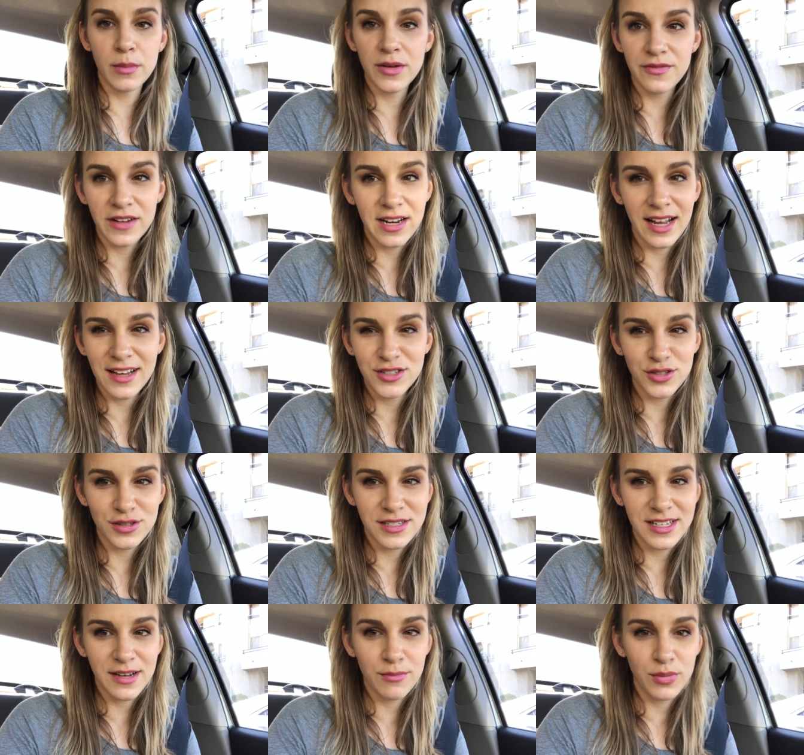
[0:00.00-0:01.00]
from a financial
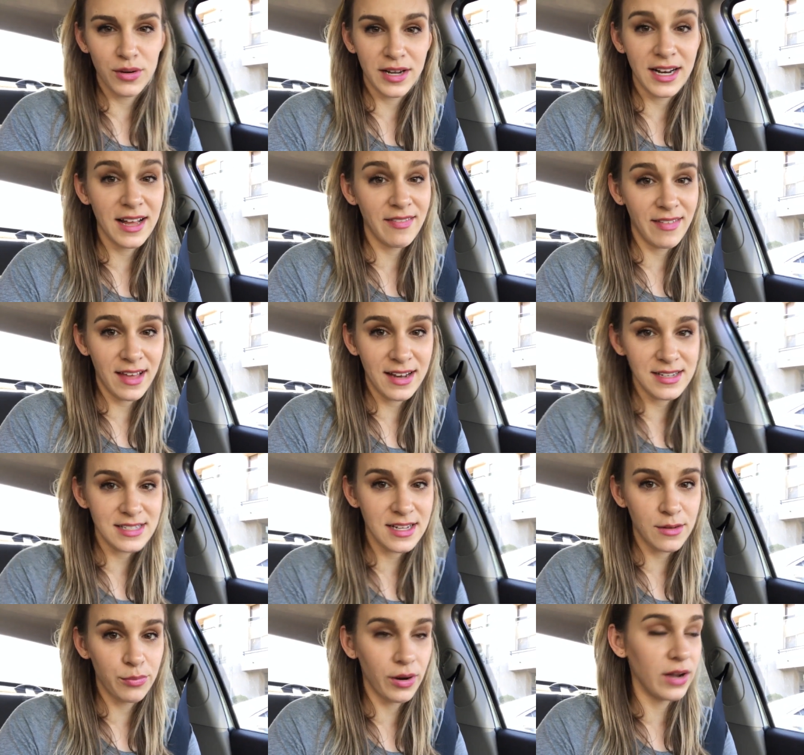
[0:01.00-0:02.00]
standpoint and that
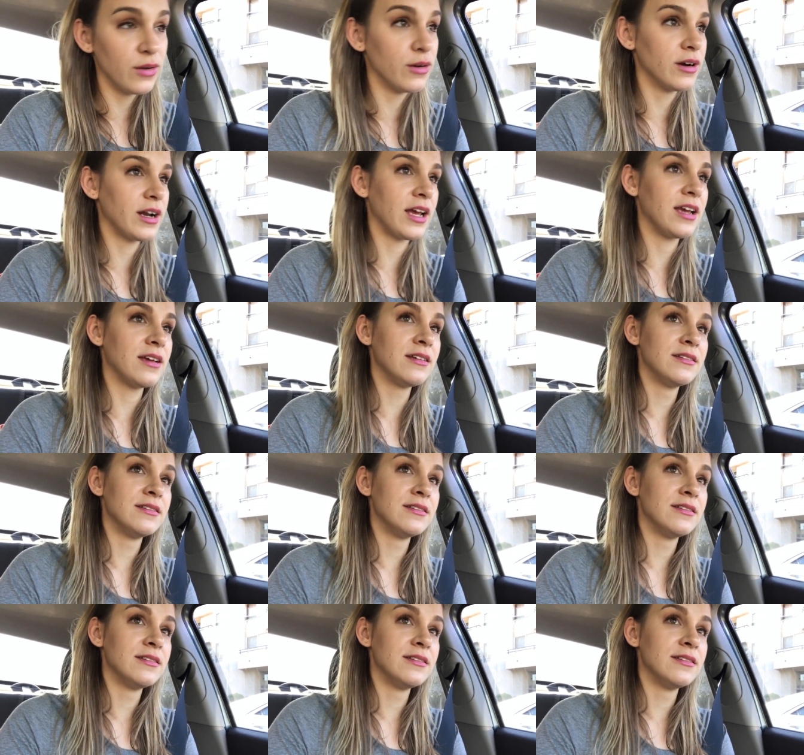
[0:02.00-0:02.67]
is their priority.